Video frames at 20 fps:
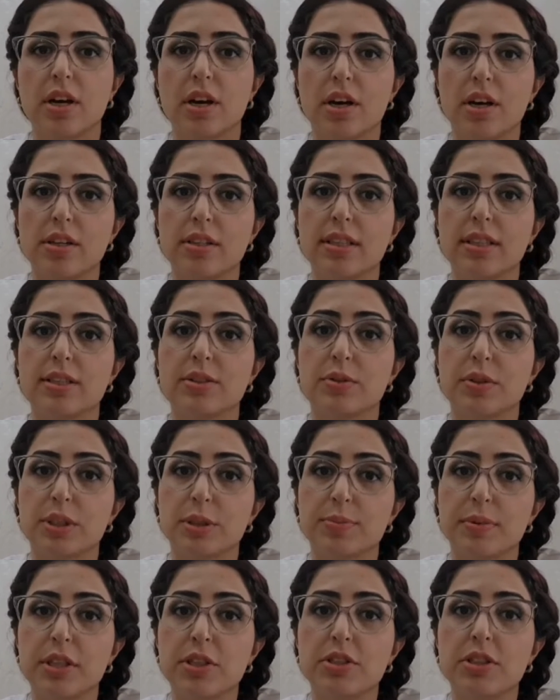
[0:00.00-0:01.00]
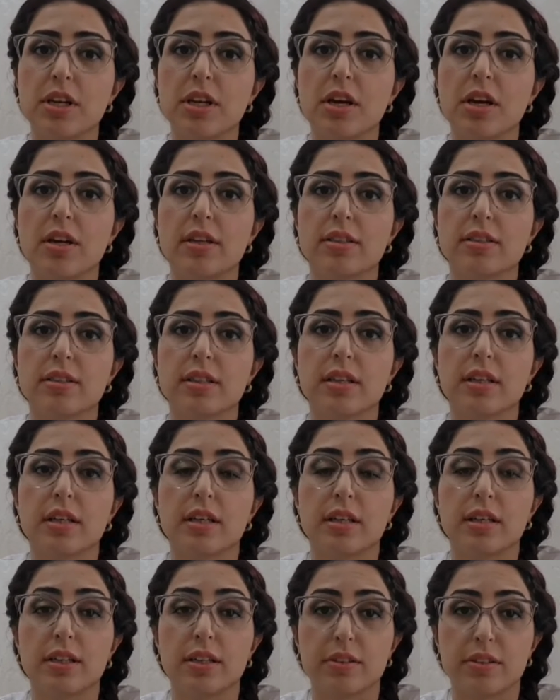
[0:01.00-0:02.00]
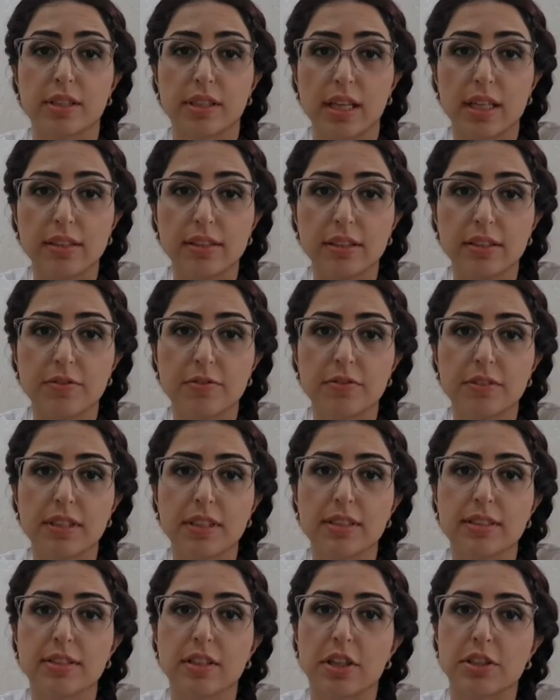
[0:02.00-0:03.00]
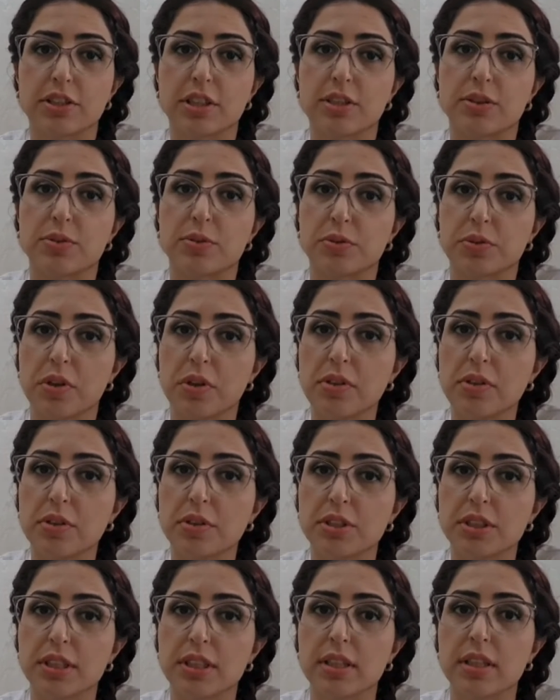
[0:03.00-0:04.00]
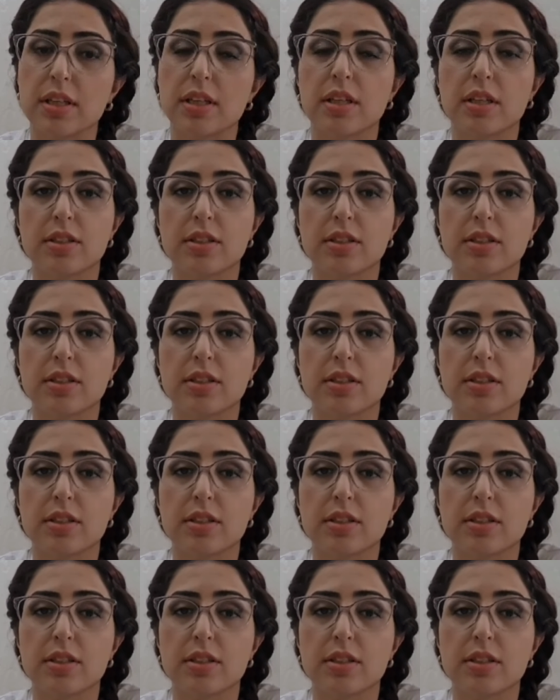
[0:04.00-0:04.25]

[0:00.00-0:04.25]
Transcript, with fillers: unless you specialize in related fields such as neurology,